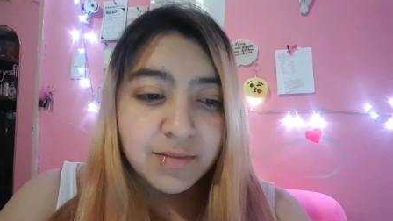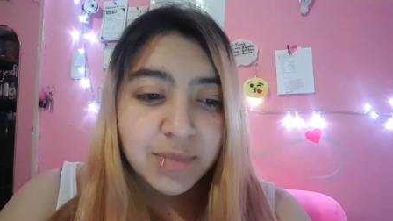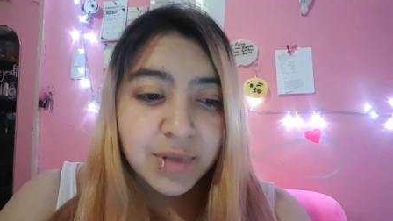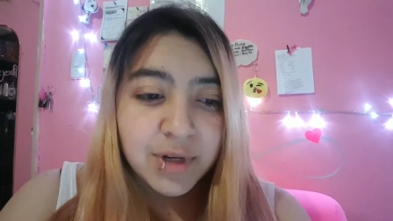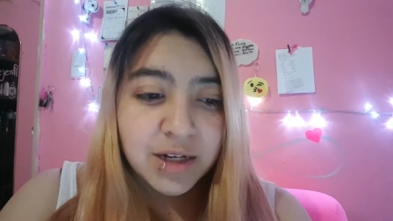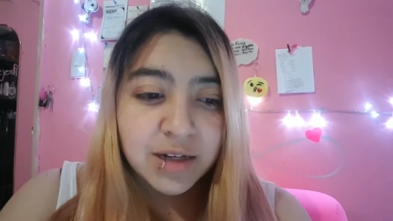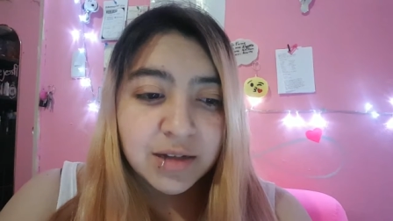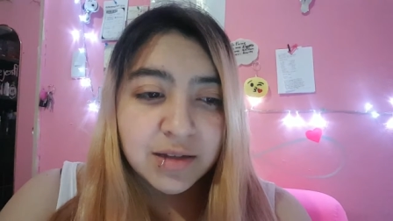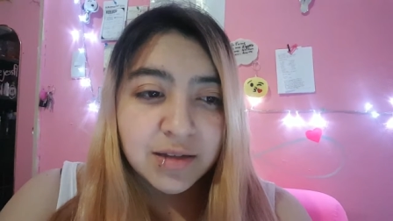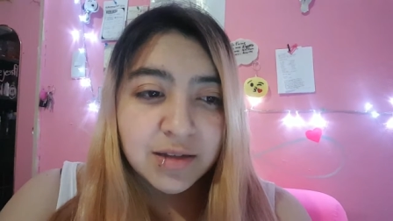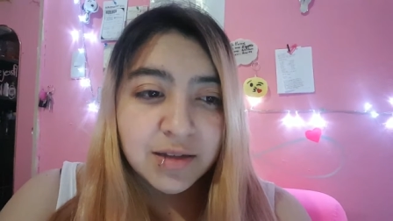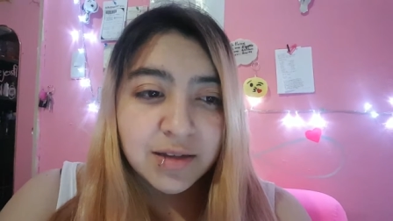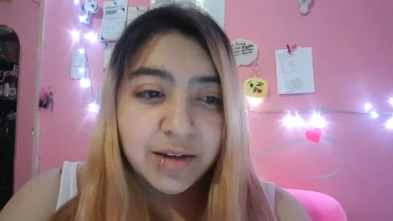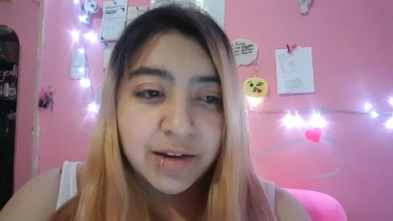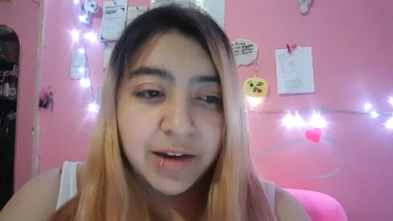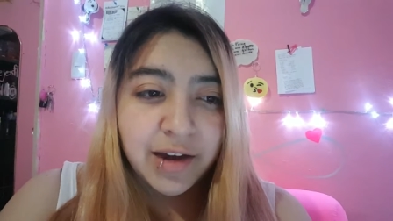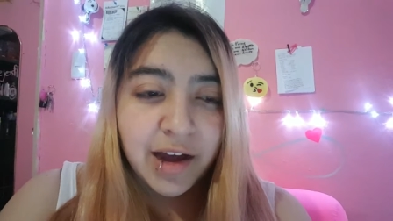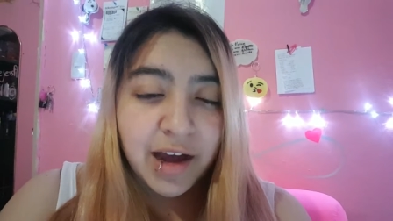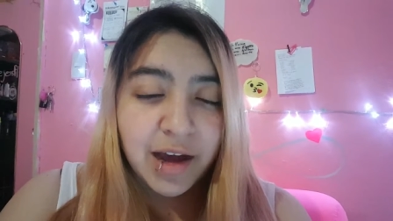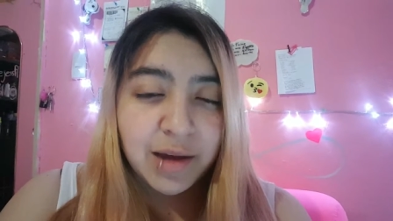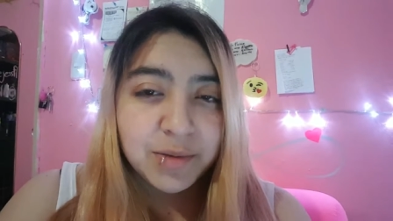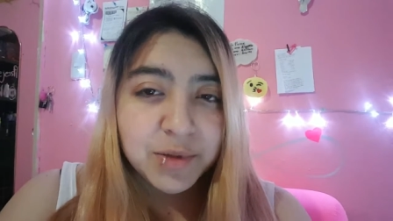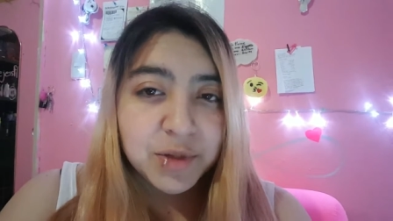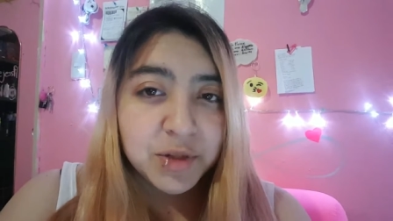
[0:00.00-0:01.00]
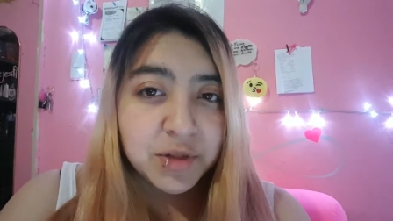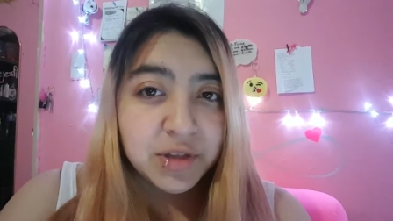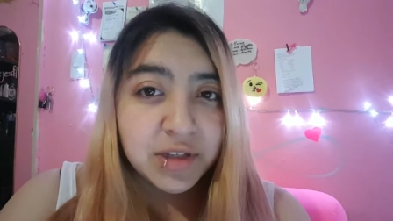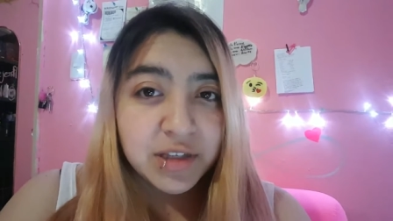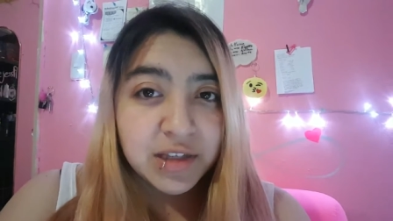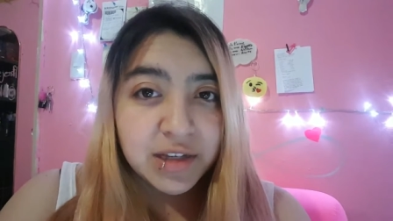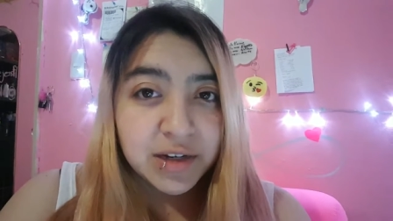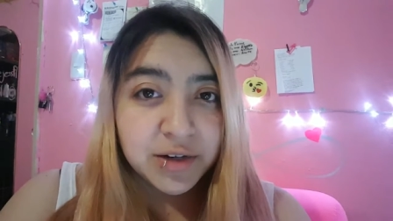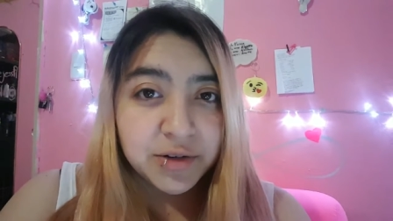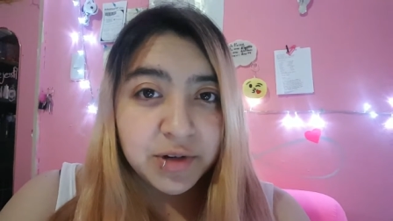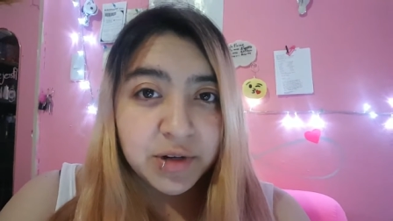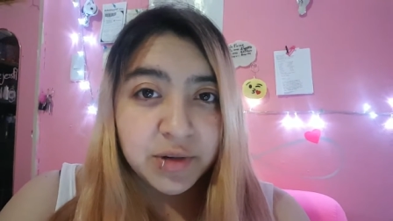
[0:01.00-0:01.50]
but I have to
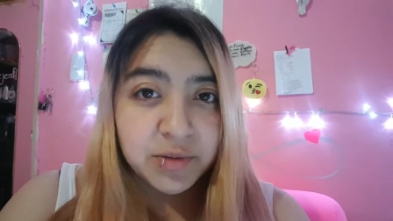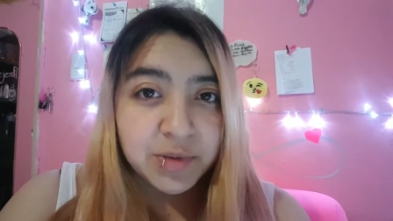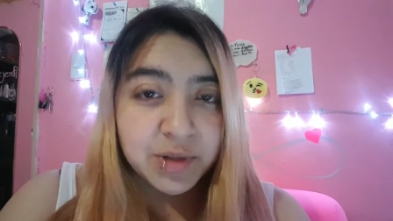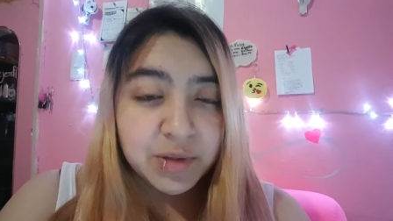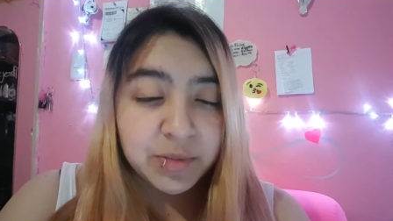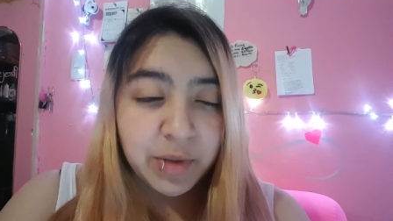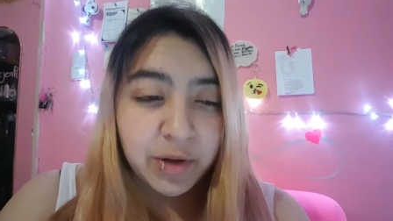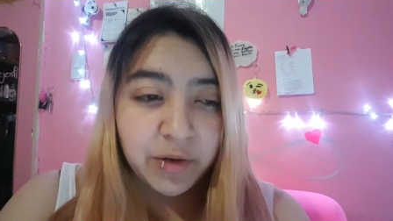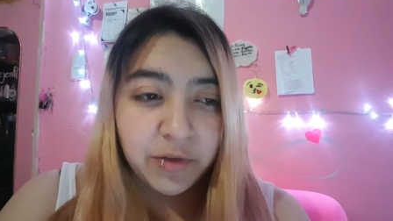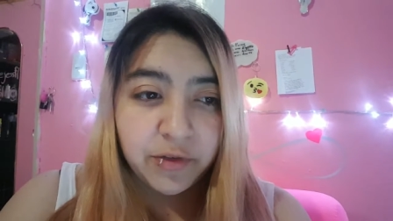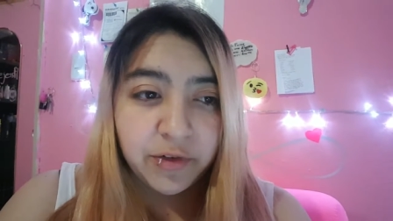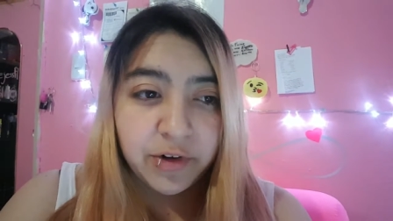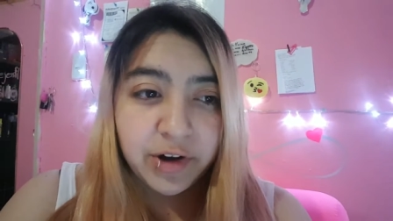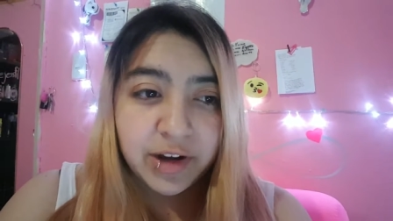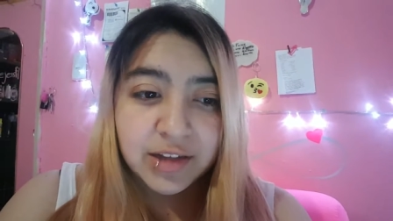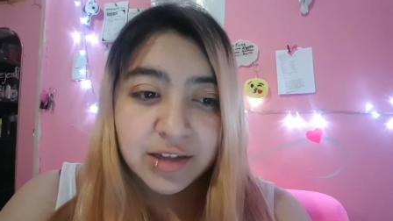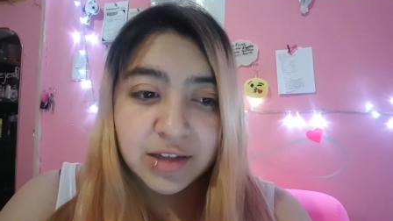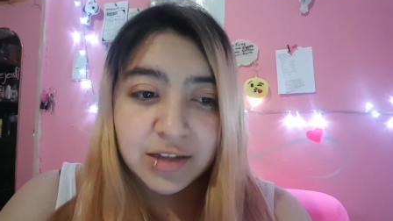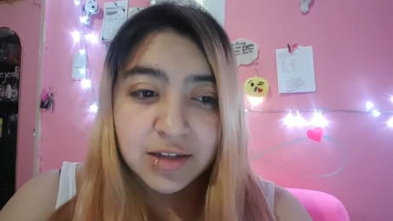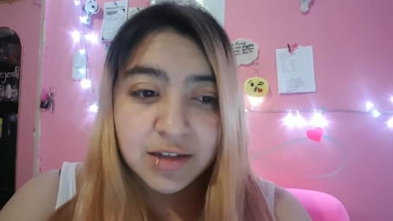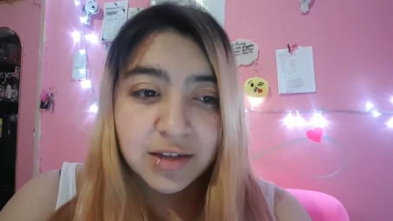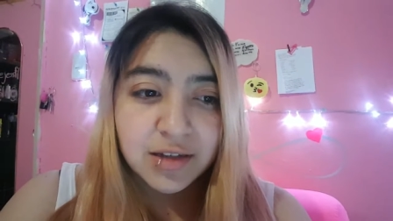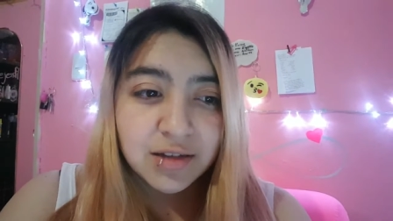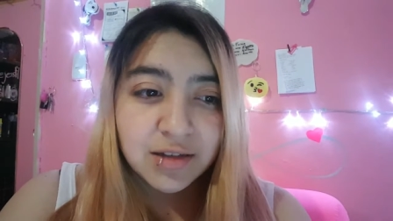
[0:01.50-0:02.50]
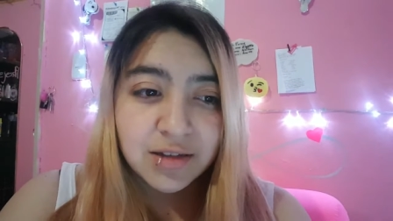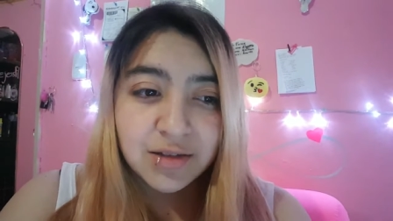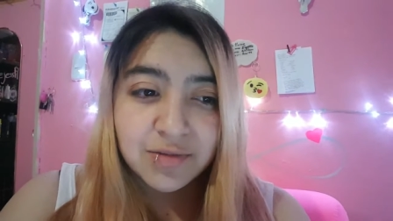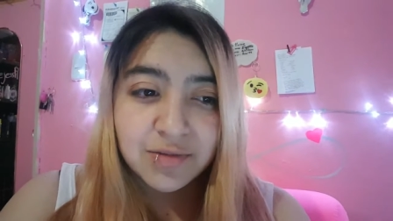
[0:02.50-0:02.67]
disagree with my friend.